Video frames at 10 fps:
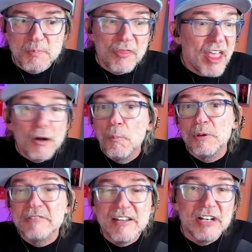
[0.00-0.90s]
but they don't
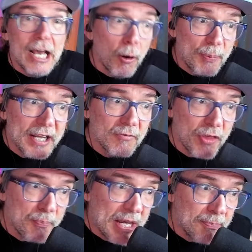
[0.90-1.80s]
believe in helping
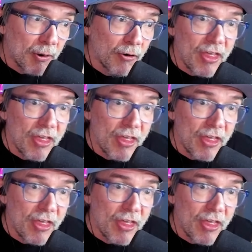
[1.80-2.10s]
the people